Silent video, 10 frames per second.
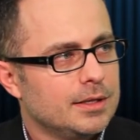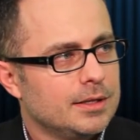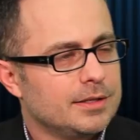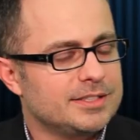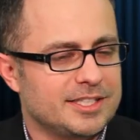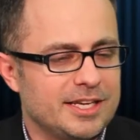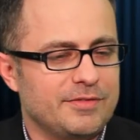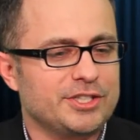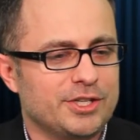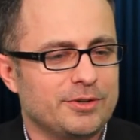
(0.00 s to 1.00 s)
It's the
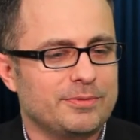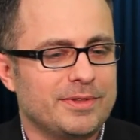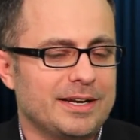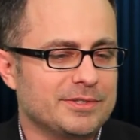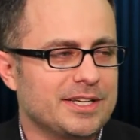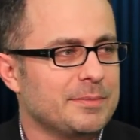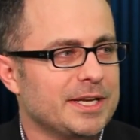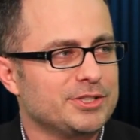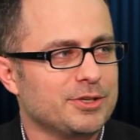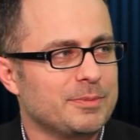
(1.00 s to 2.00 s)
TV show that I was going to make
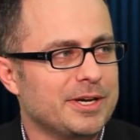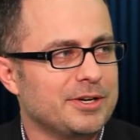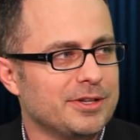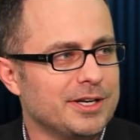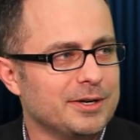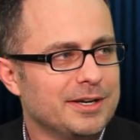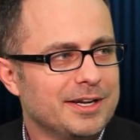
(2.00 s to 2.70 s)
a joke about earlier.